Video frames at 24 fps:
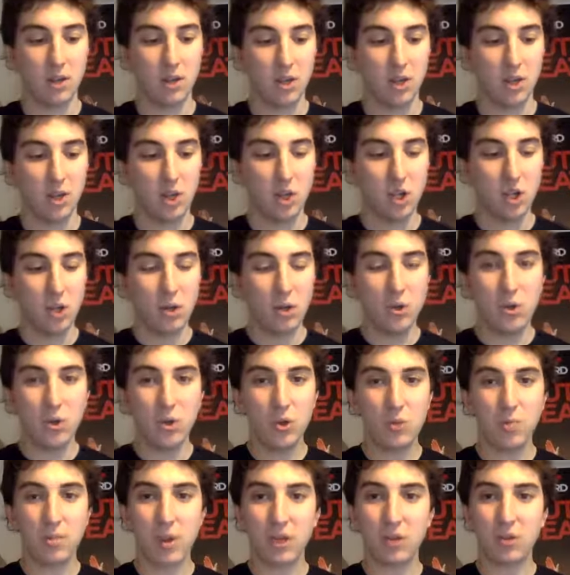
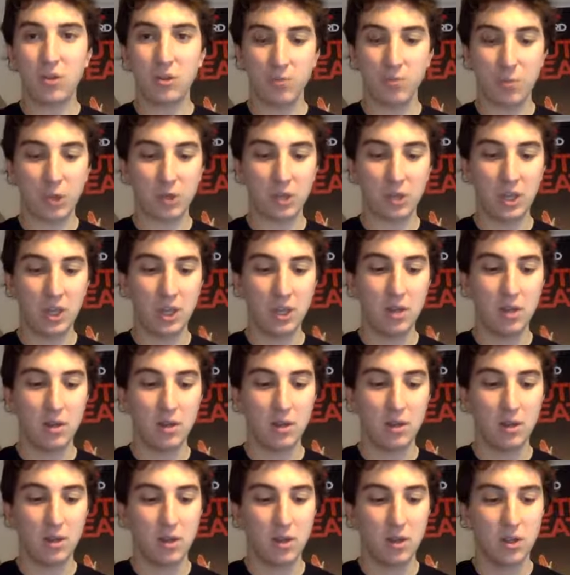Huge metal body
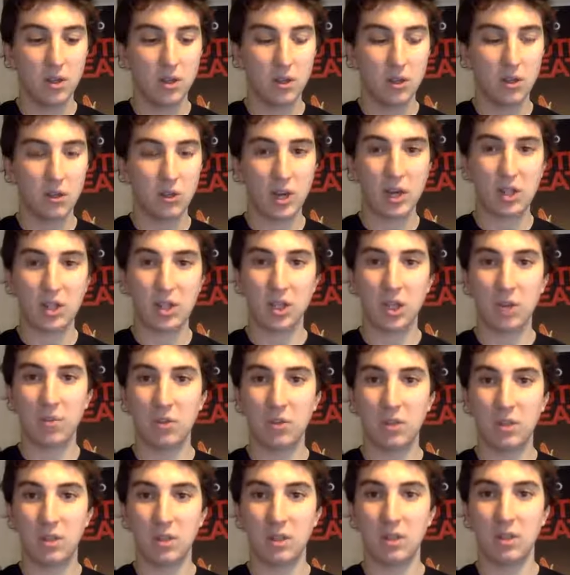stretching up
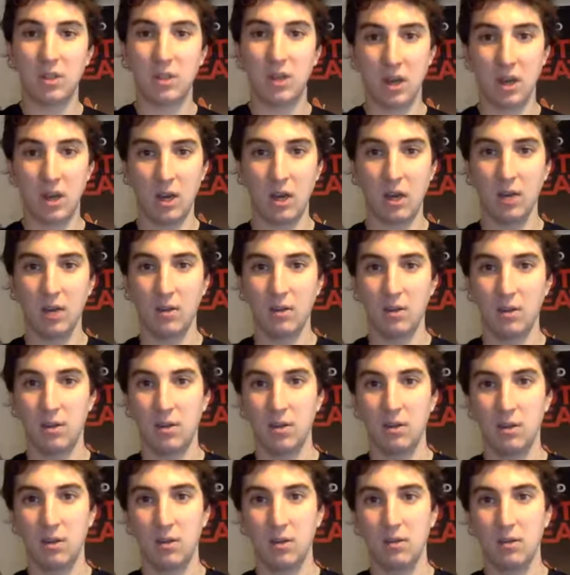to the sky.
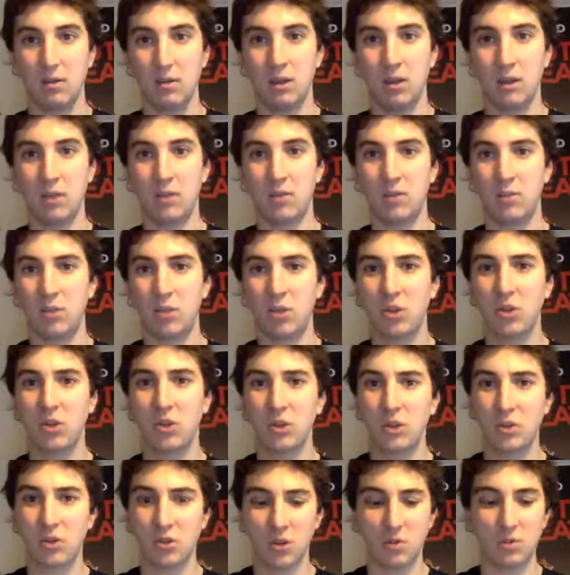So there's some good
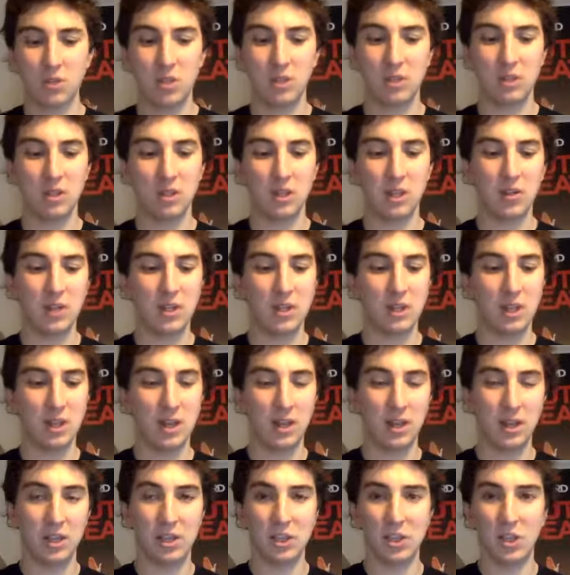descriptions in there, isn't there?
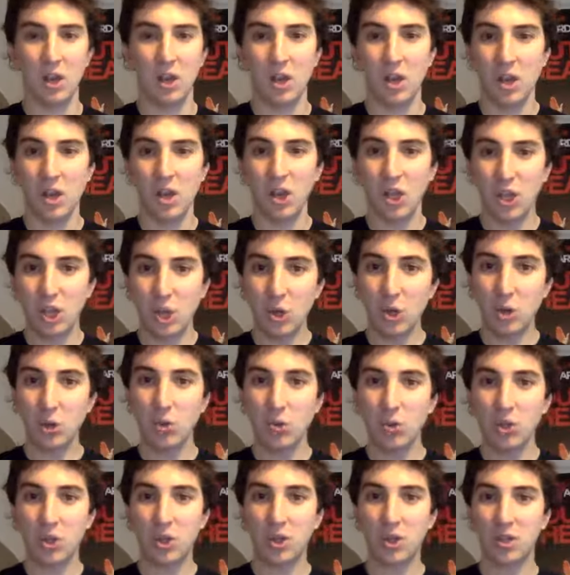There's
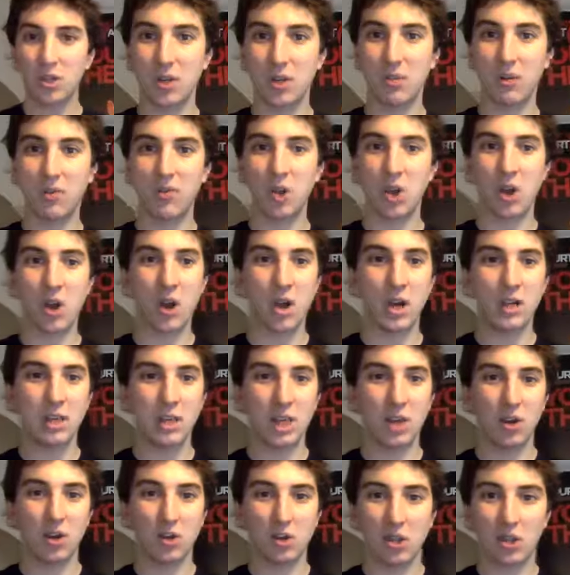huge, we've got an
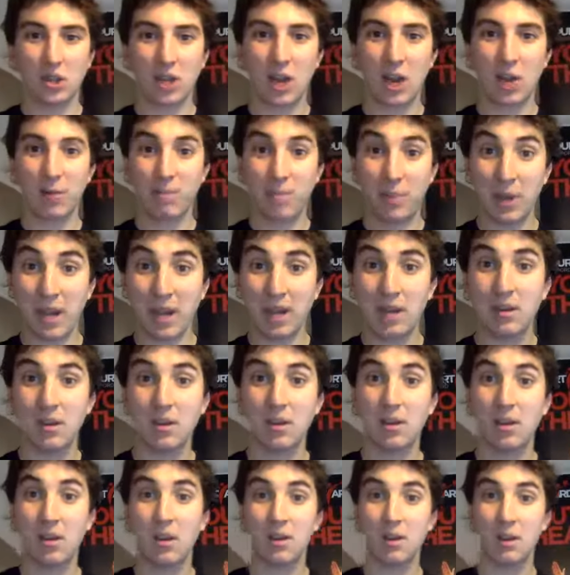idea of just how big
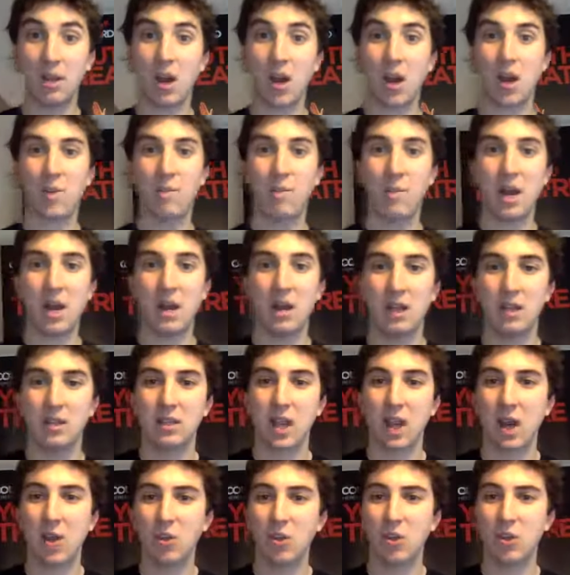the Iron Man is.
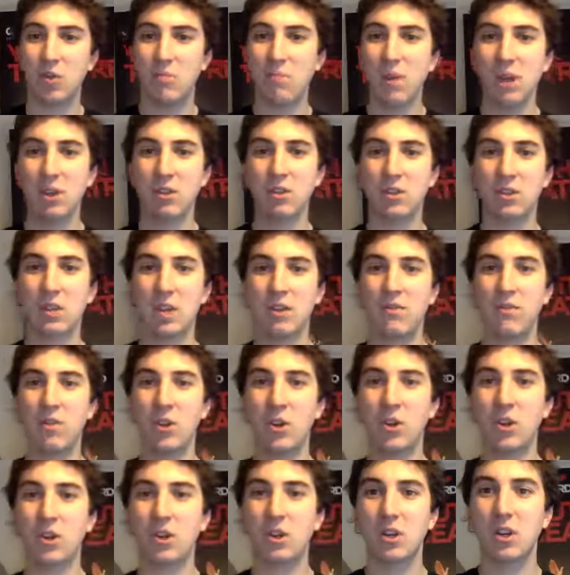How could you make yourself
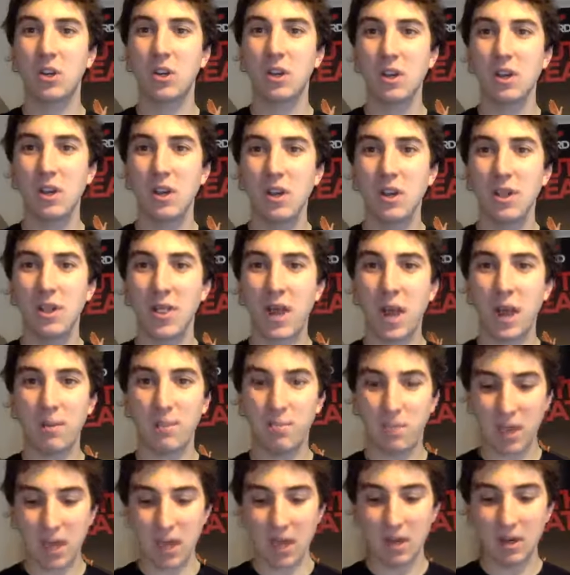look that
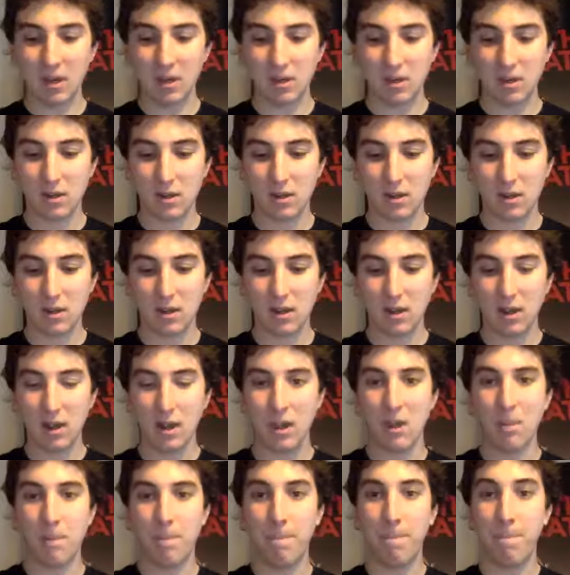big?
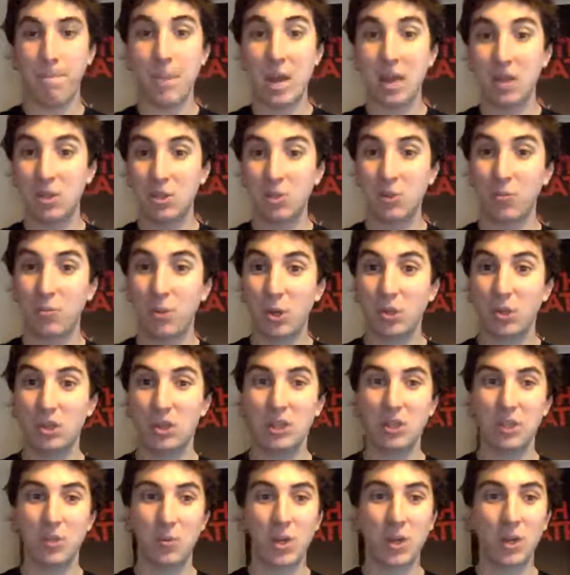Metal body
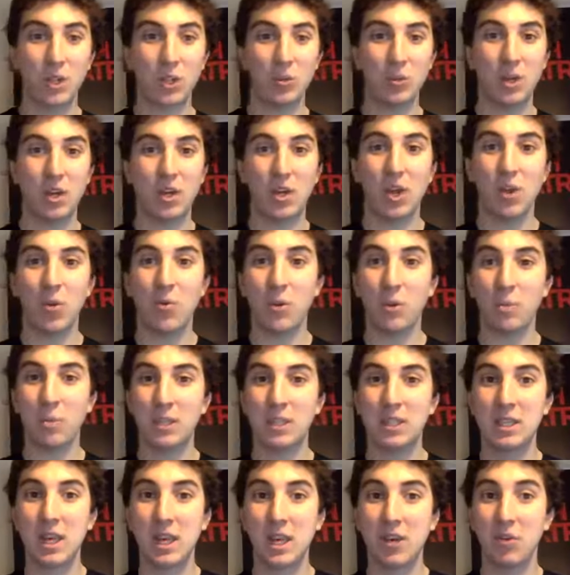as well, so we know what
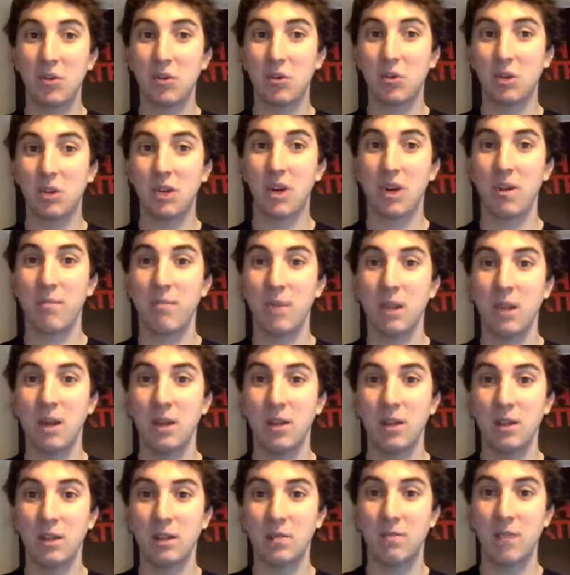material the Iron Man
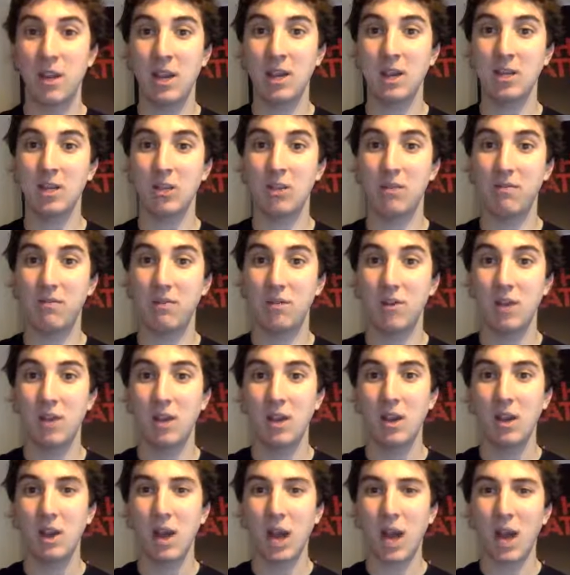is made of.
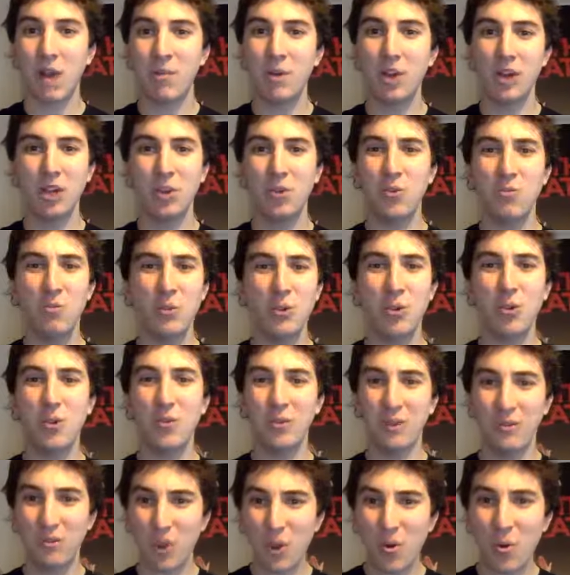How might you move?
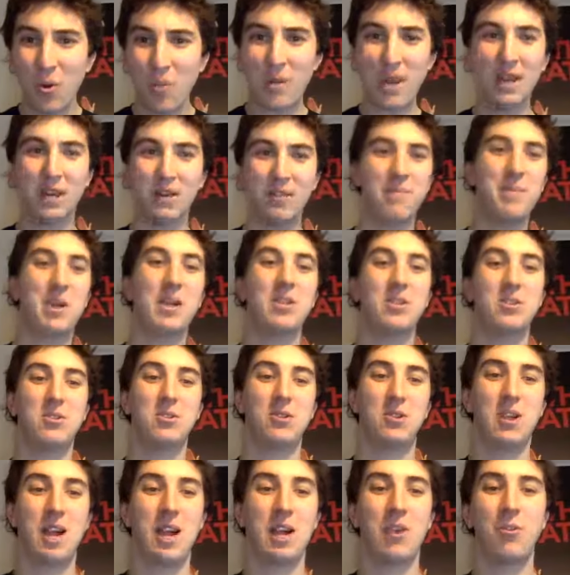If you were made of
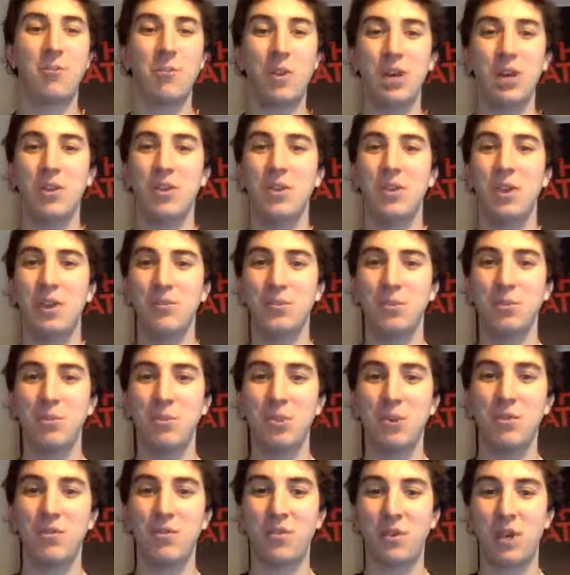metal, how might you have to
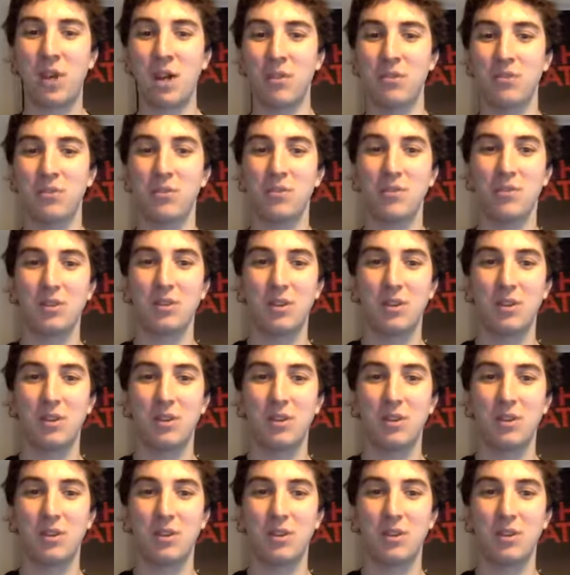move around